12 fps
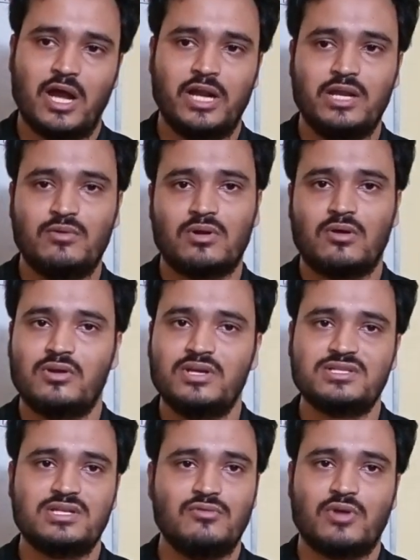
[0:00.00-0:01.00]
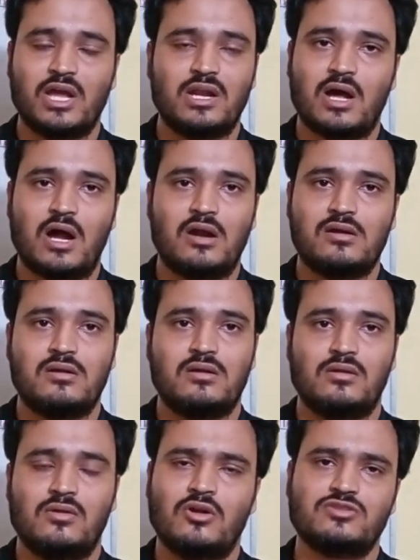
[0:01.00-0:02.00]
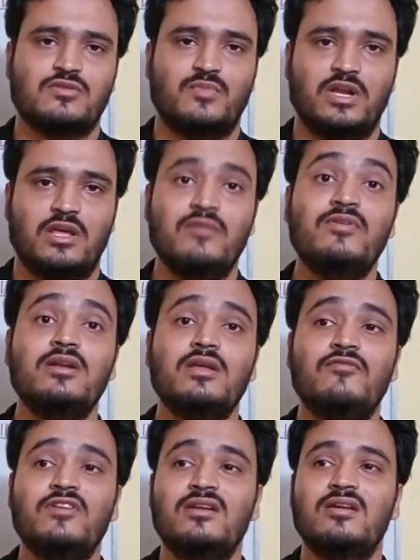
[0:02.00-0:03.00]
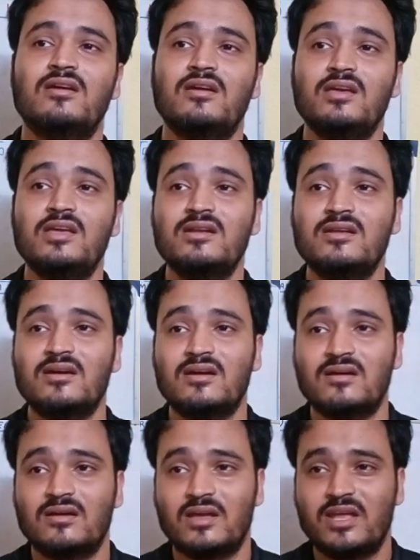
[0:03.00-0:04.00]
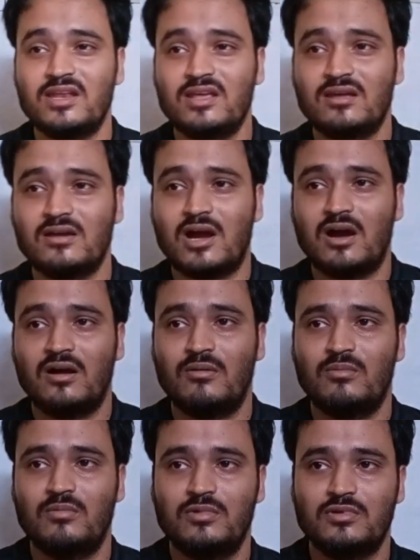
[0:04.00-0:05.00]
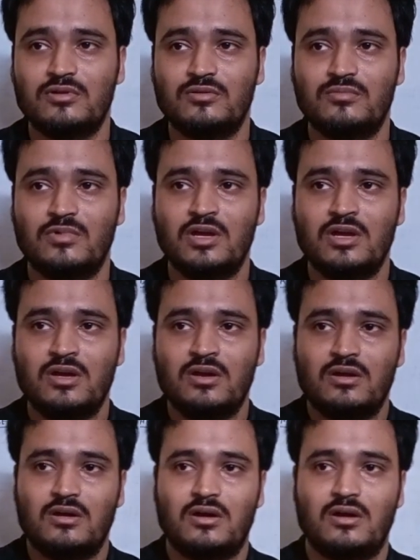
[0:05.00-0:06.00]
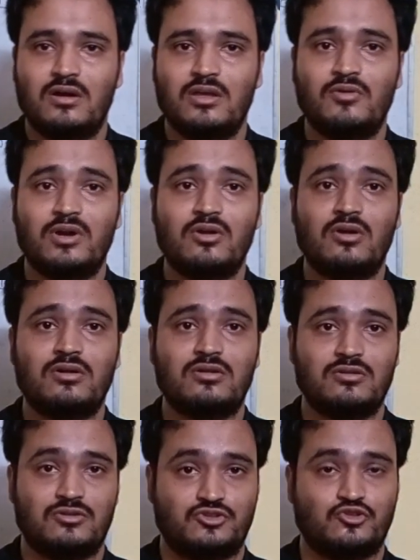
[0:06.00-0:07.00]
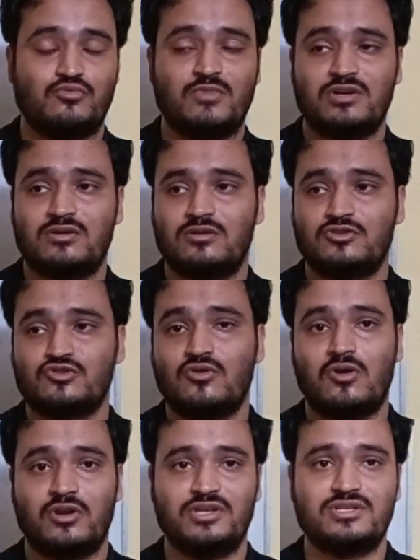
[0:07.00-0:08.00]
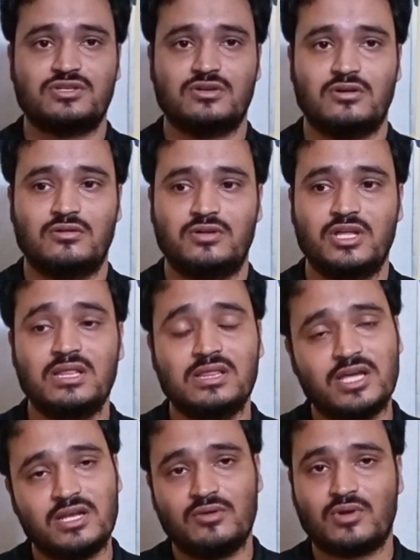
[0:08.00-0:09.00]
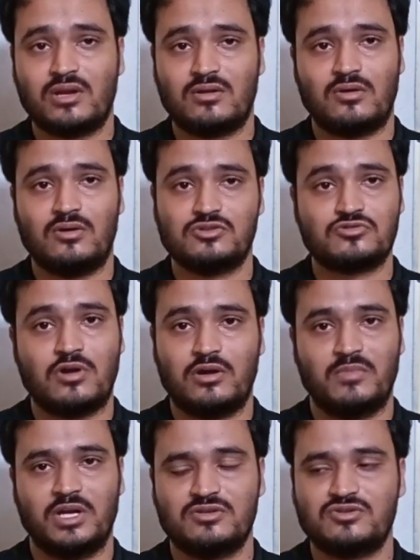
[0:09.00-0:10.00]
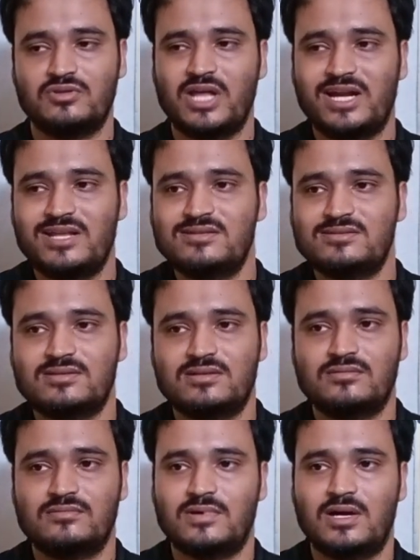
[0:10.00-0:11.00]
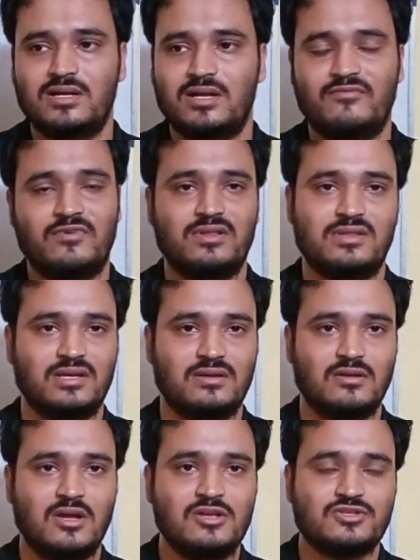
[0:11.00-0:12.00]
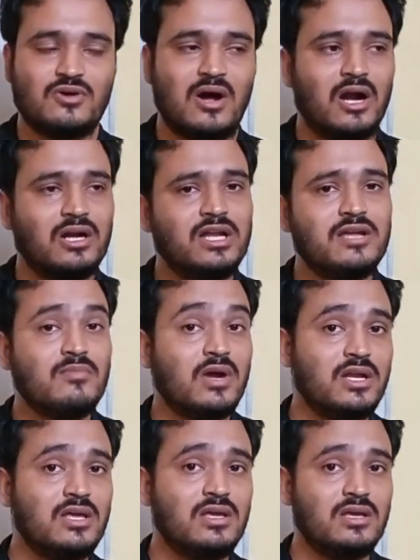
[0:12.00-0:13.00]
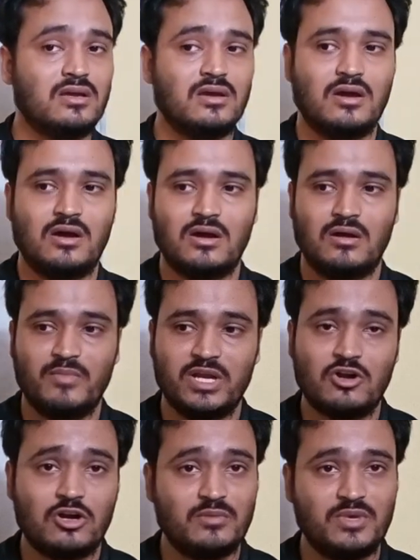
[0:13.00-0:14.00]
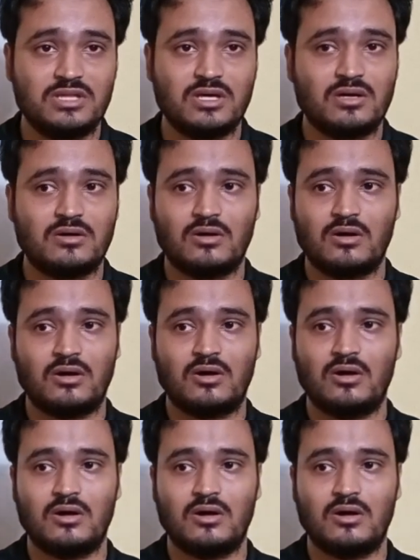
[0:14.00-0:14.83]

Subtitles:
and you are honest, you can earn lots of money. Even in any you are not so honest, till then you can also earn money. So that is a different thing. So earning money may not be the